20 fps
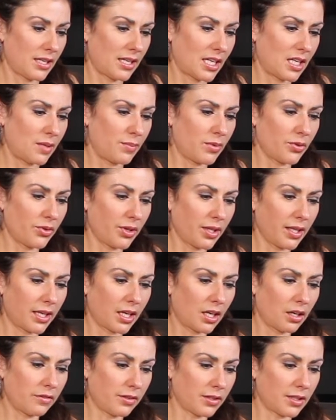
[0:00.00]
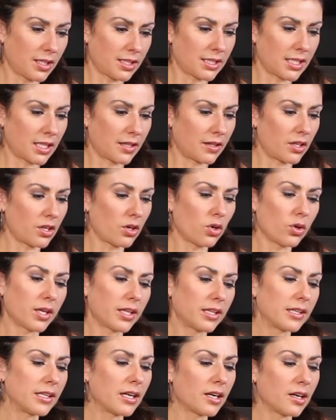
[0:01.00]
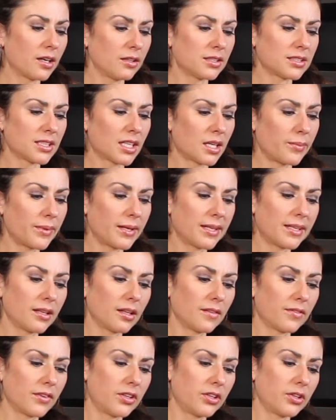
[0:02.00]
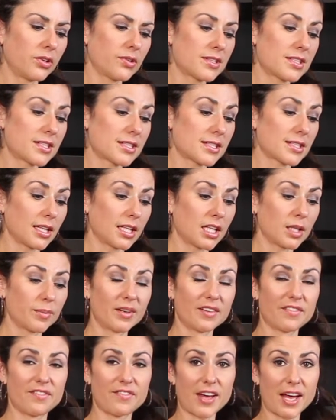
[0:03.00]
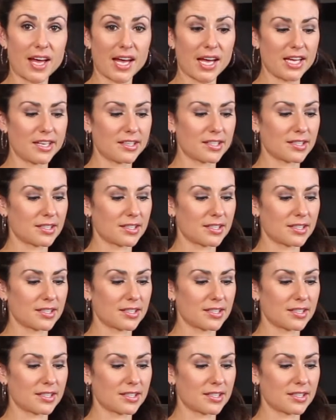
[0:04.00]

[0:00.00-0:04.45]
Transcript: And be really careful not to get the yolk in there. It's not a big deal if you do, it's just a little bit of fat.